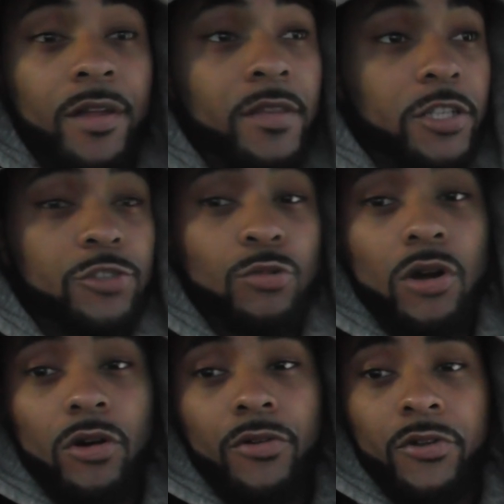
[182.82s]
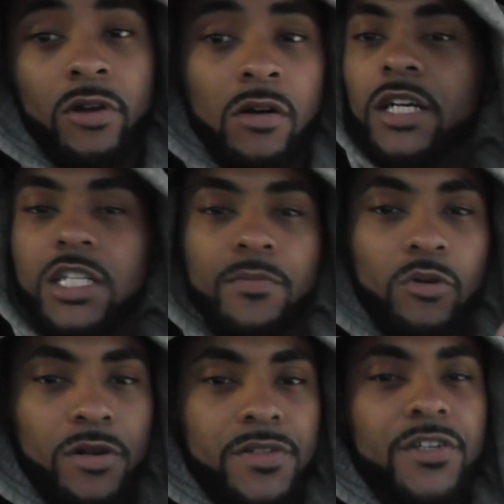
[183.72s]
in this world, you know? It's
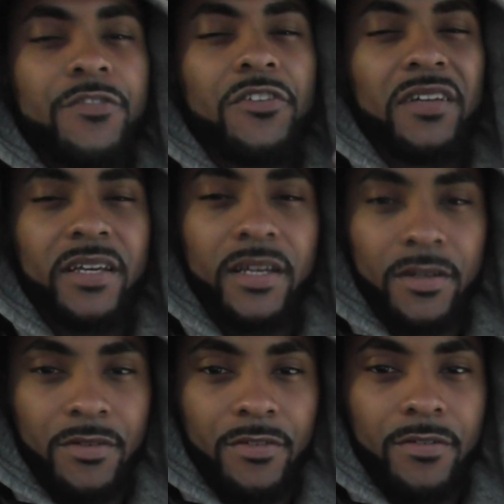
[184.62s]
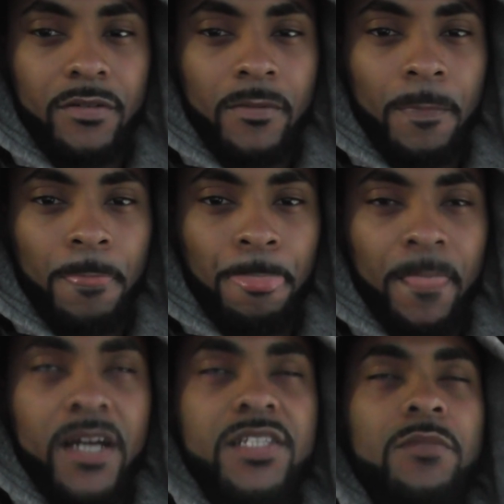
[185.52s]
important to forgive.
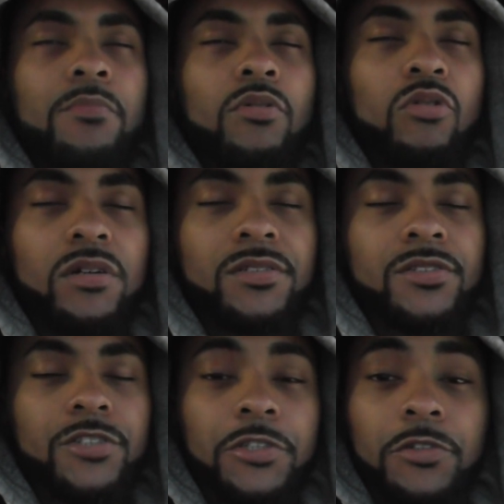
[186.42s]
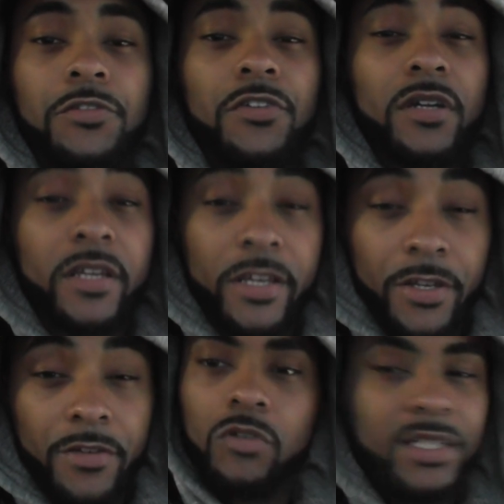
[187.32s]
It's important to
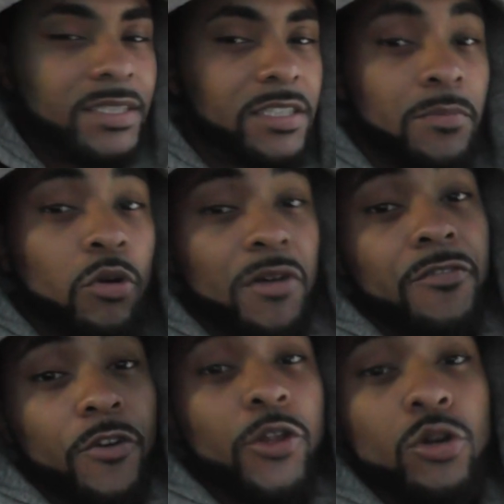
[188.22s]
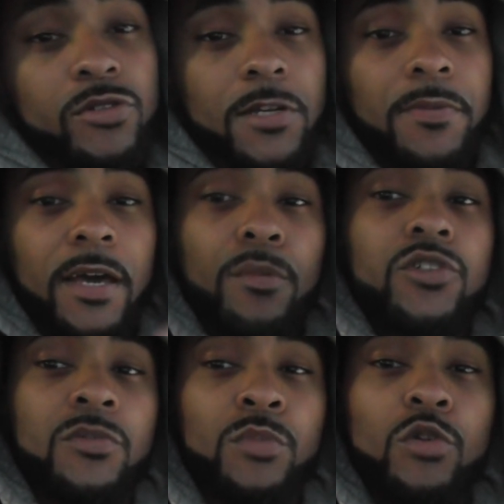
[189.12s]
forgive, because it's important for you to be able
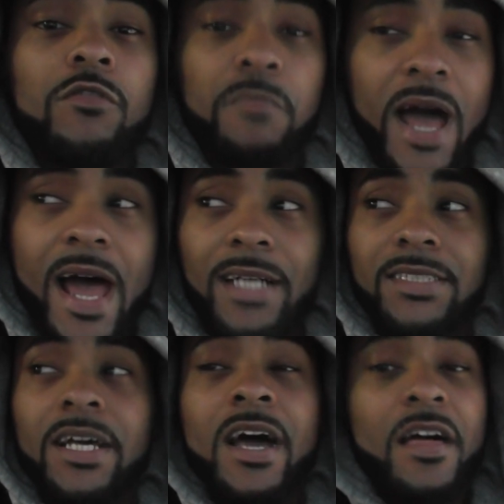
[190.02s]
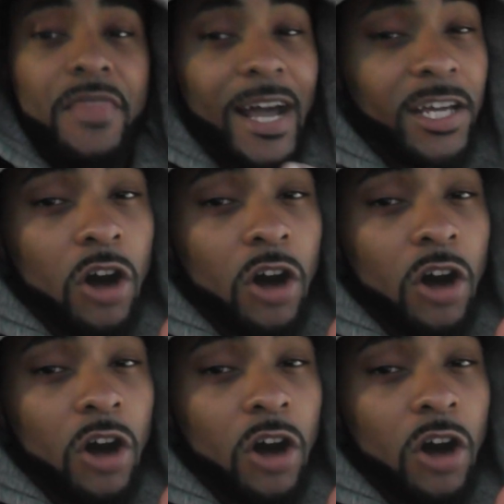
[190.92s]
to move past. That can